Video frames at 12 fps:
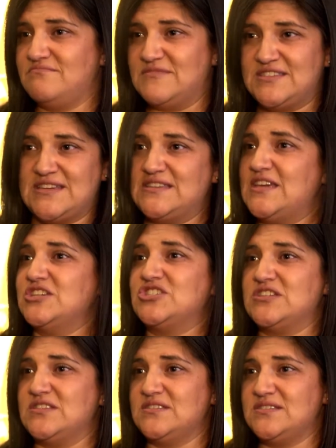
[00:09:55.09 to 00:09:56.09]
the
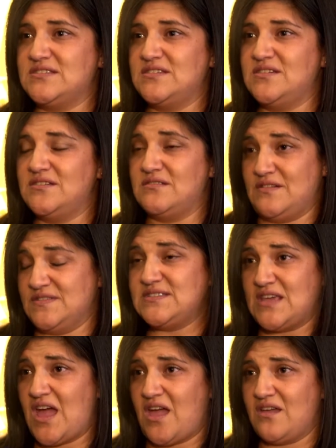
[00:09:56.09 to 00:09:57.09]
citations of his
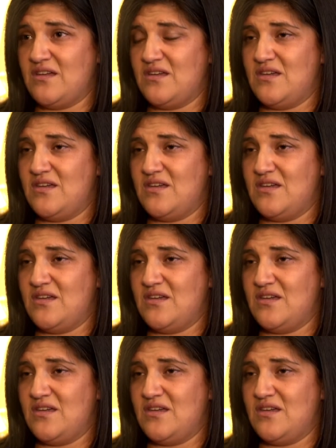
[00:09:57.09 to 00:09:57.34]
day.